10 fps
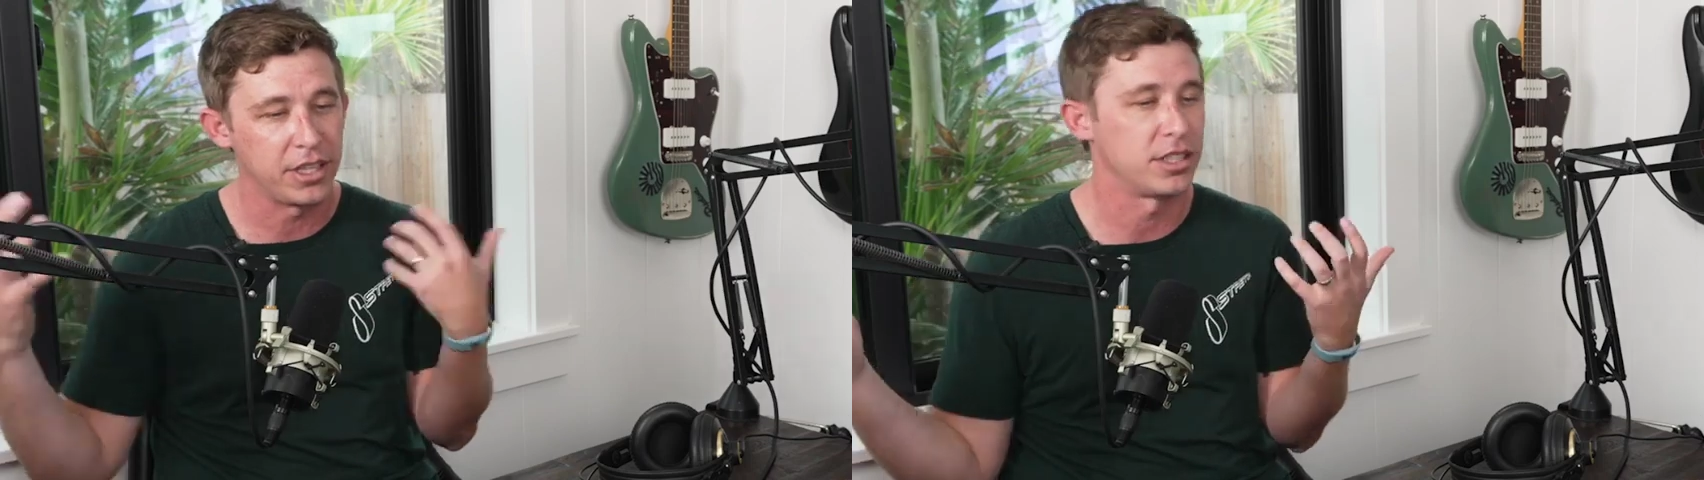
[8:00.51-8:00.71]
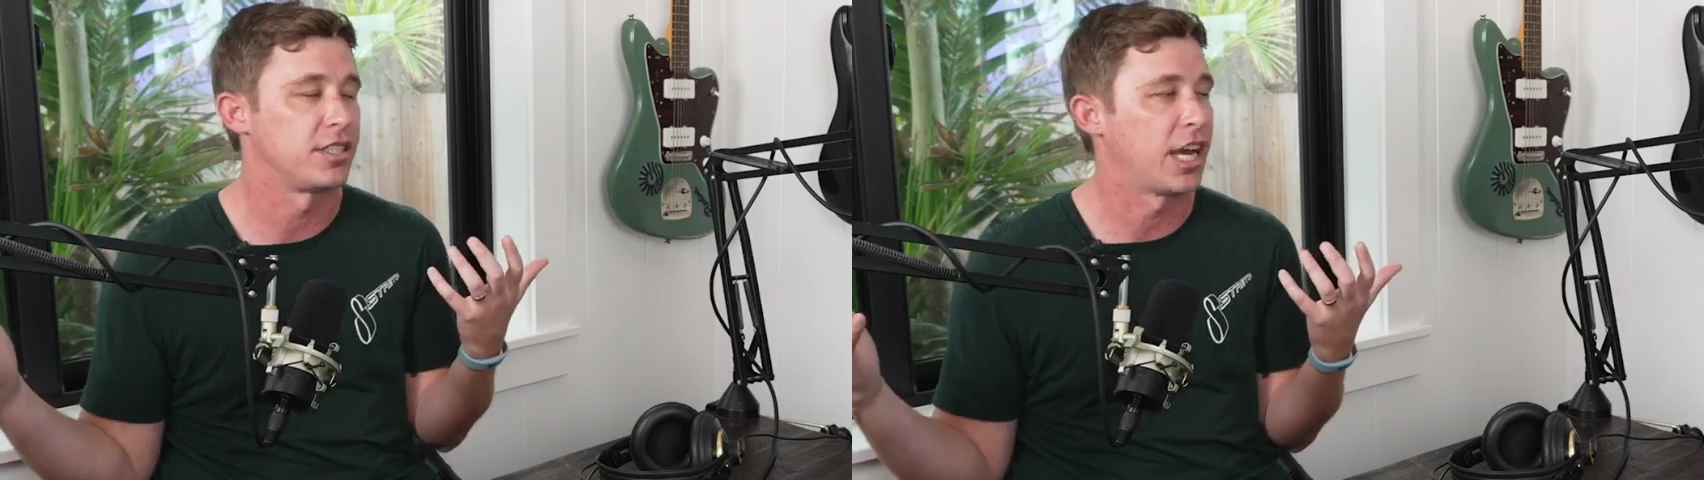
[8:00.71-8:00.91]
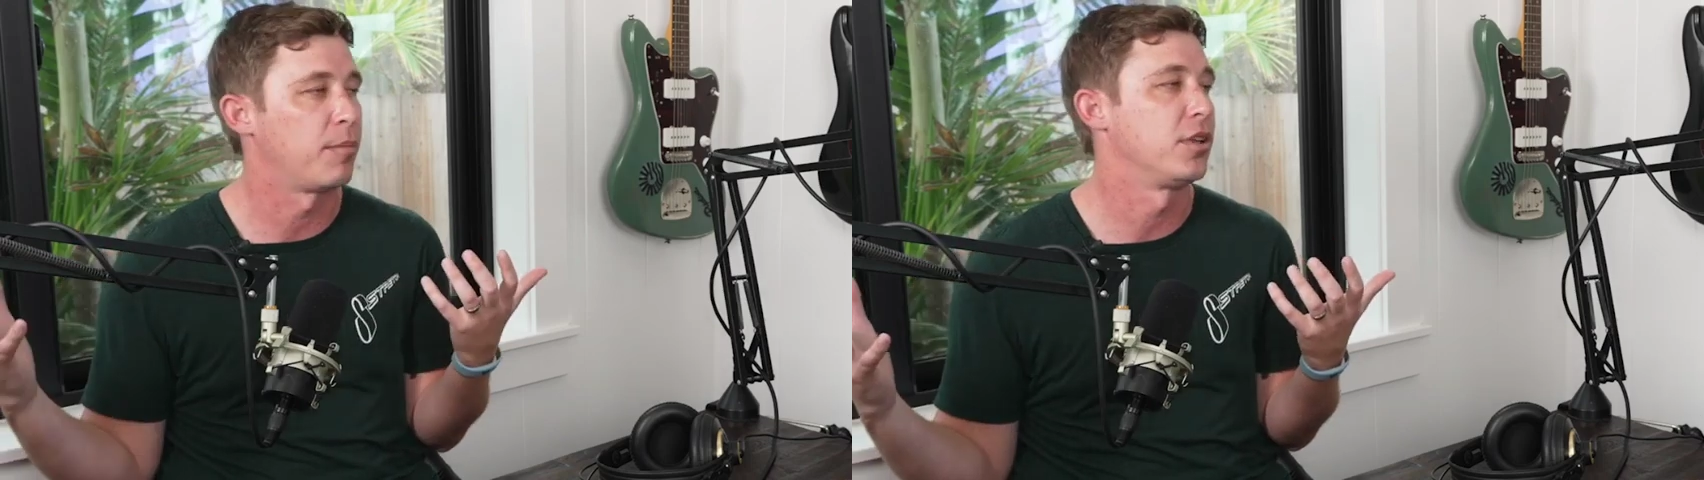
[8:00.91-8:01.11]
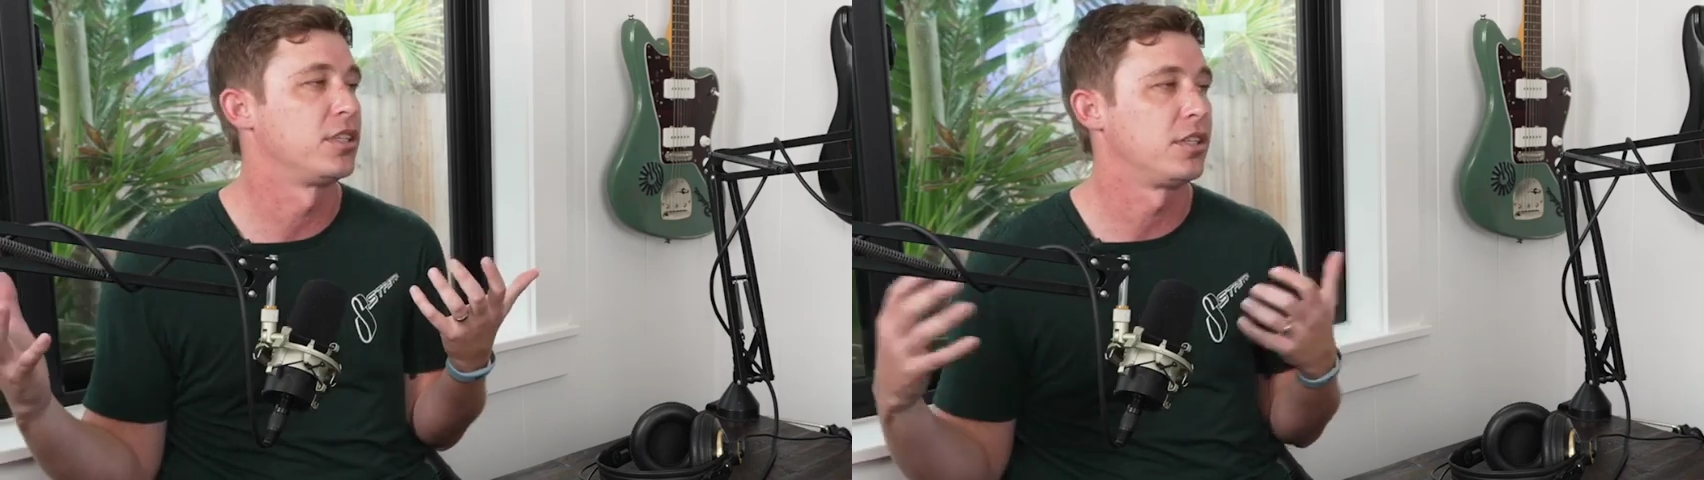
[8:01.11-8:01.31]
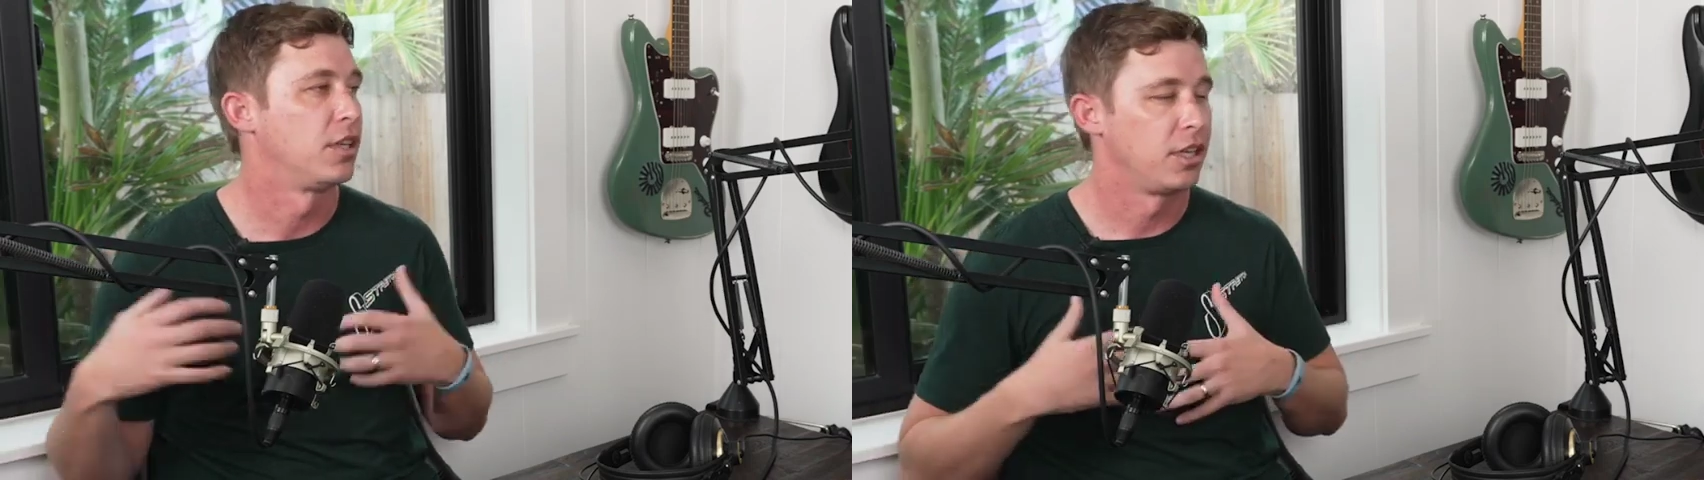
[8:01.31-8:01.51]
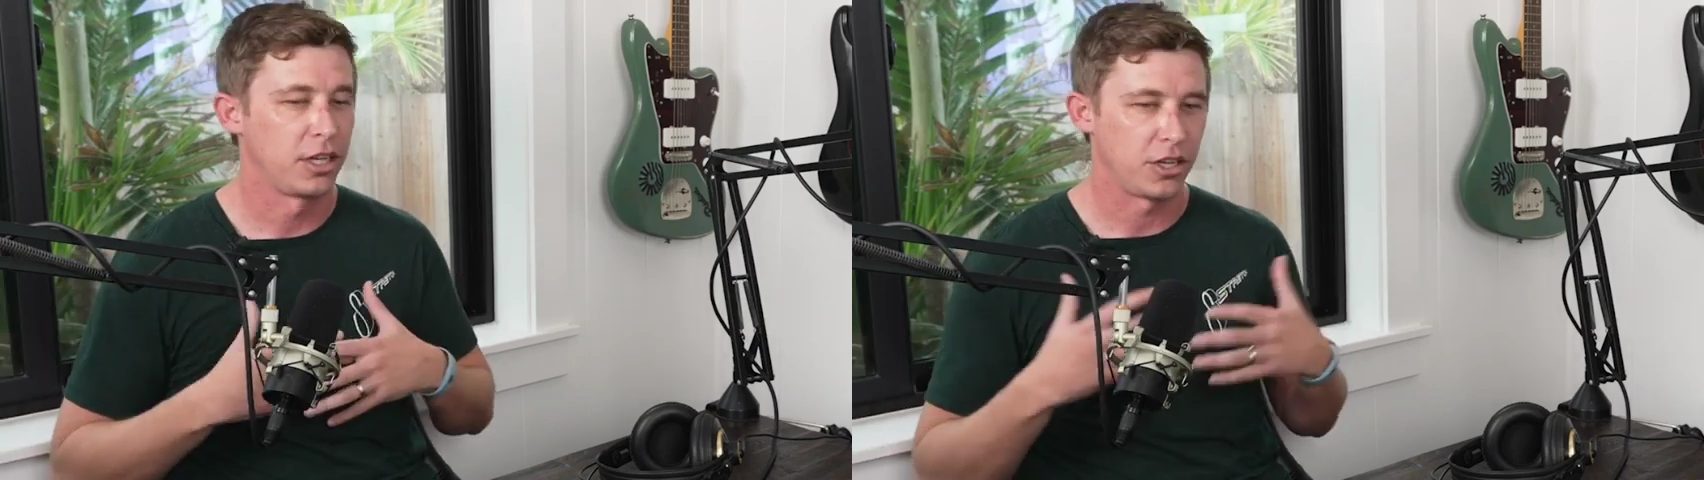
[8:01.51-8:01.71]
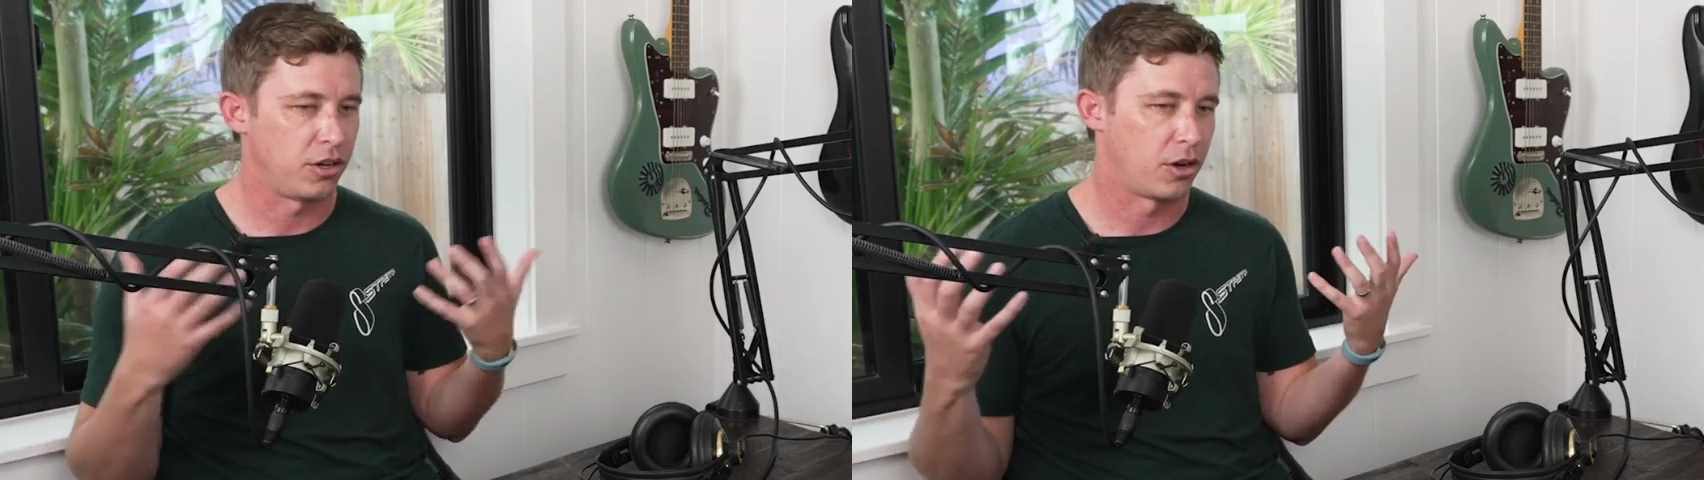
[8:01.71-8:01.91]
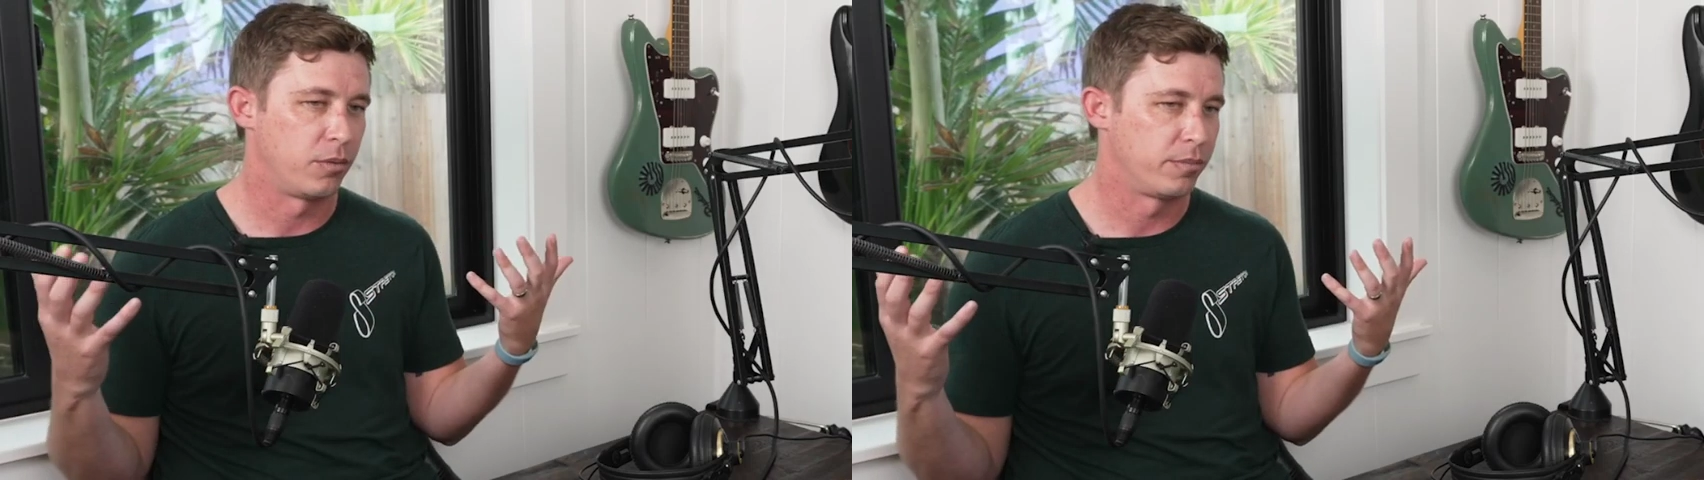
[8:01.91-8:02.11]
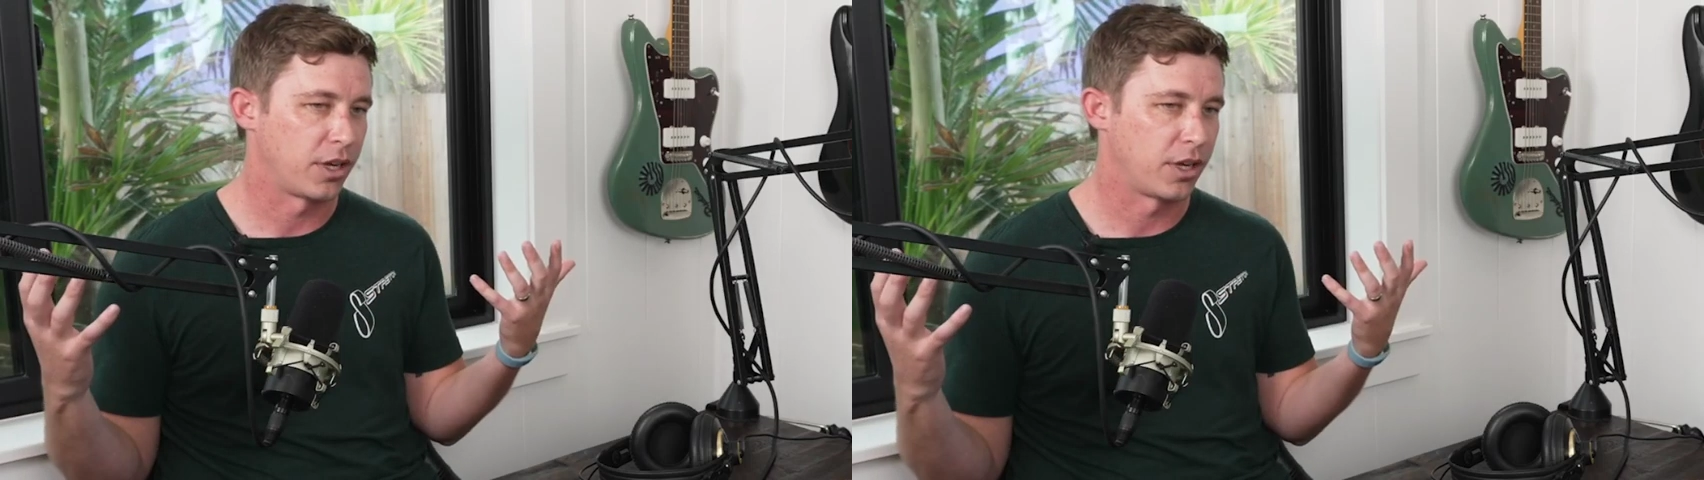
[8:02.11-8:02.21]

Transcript: these established, you know,